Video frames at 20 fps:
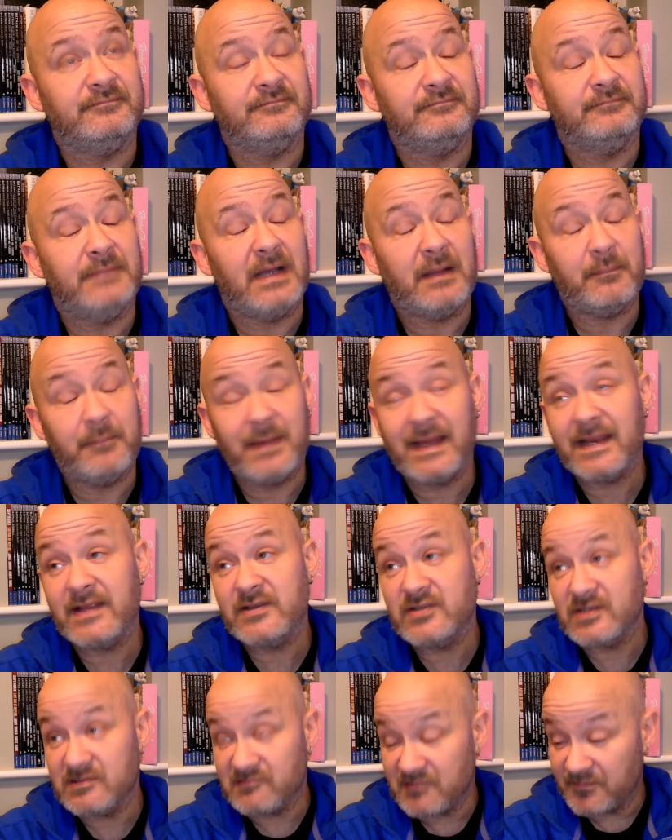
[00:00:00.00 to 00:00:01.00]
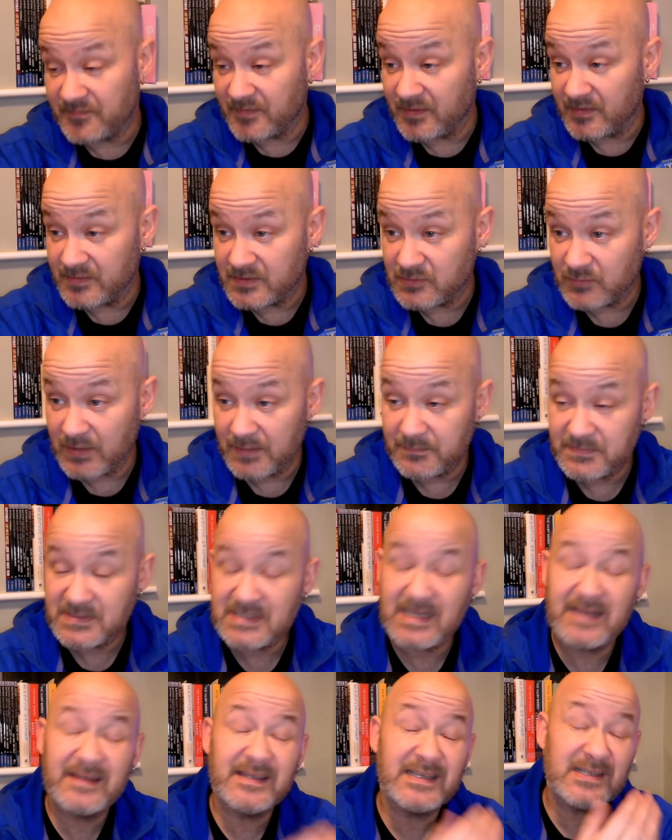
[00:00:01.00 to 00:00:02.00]
That manager's referred to it
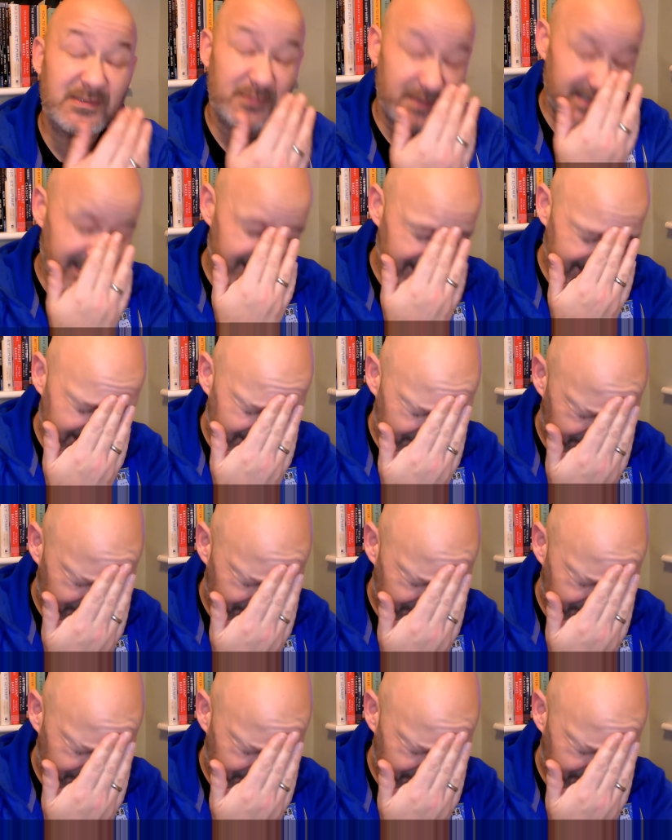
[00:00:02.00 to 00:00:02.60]
himself this week, isn't he?